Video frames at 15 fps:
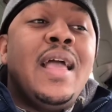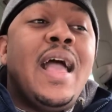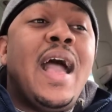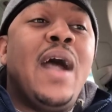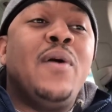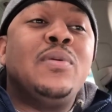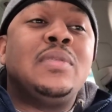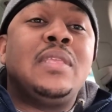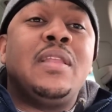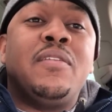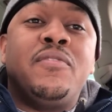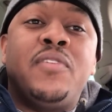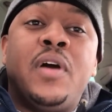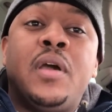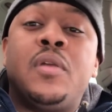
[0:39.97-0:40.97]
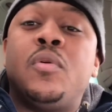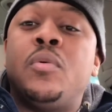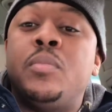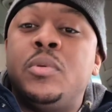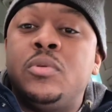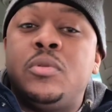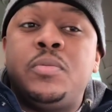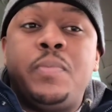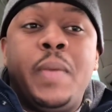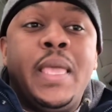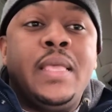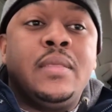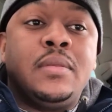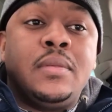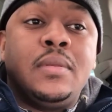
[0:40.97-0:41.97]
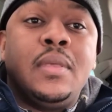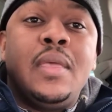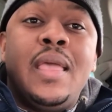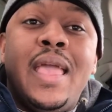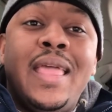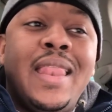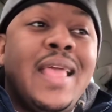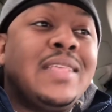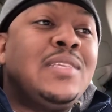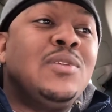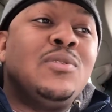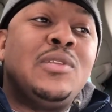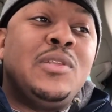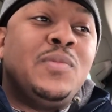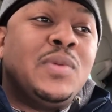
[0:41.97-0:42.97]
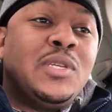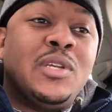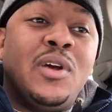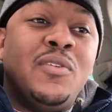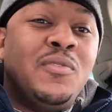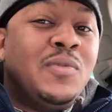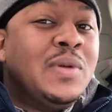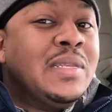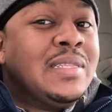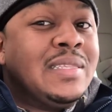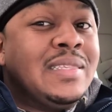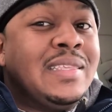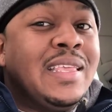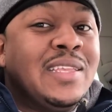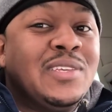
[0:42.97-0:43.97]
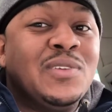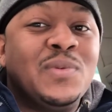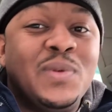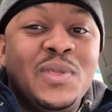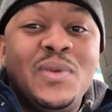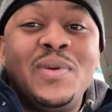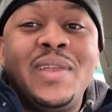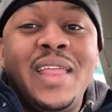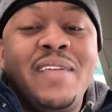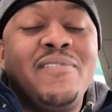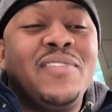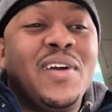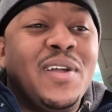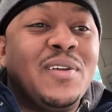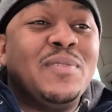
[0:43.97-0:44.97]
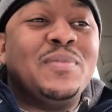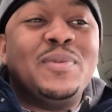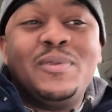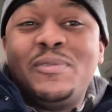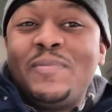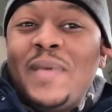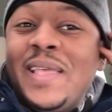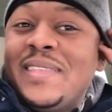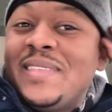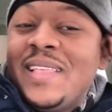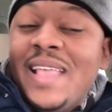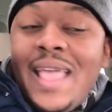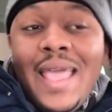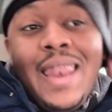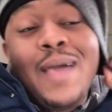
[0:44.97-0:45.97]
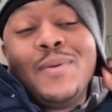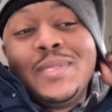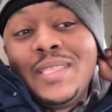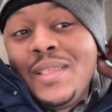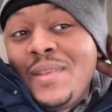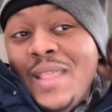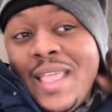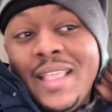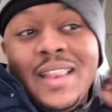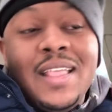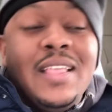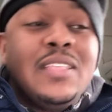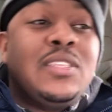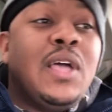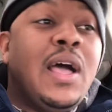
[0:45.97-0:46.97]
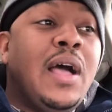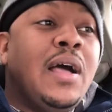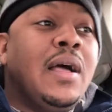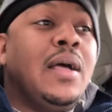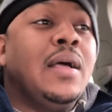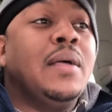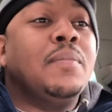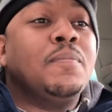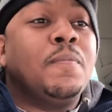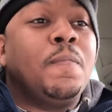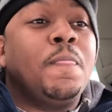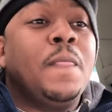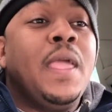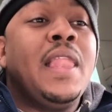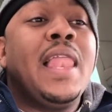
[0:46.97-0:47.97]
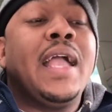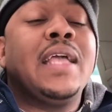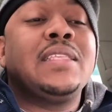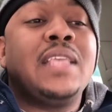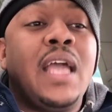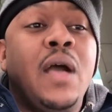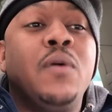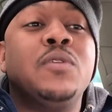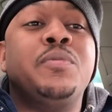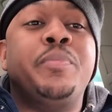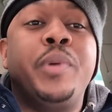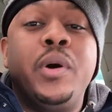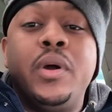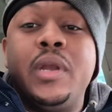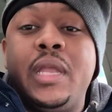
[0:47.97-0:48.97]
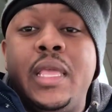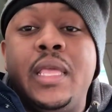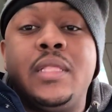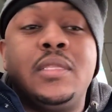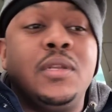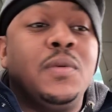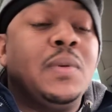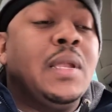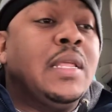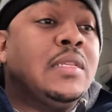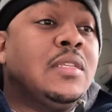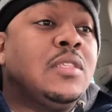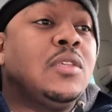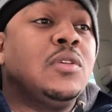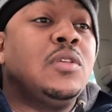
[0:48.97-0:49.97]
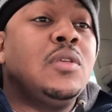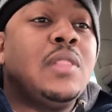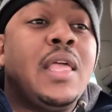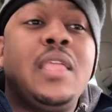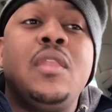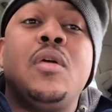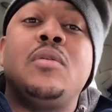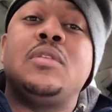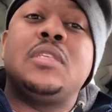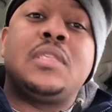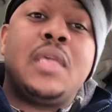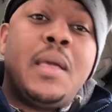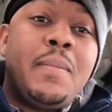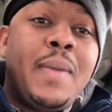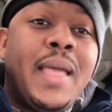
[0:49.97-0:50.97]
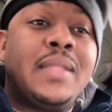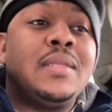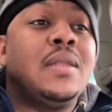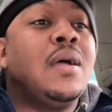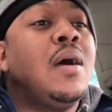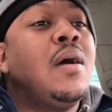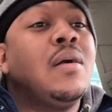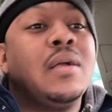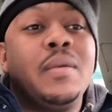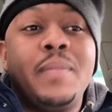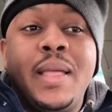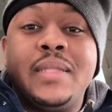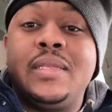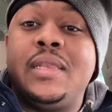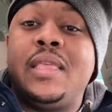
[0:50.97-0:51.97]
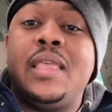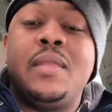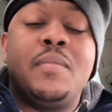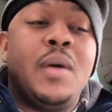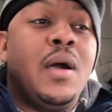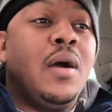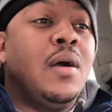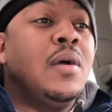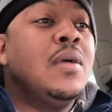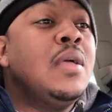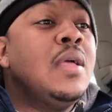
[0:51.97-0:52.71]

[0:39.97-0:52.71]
I was in a vulnerable space. And that's usually when Jehovah Witnesses get you, when you're in that vulnerable space. And I was in that. So, um, and like I said, I was born into the religion. So she was like, you know, just come back to the hall, come back to the Kingdom Hall.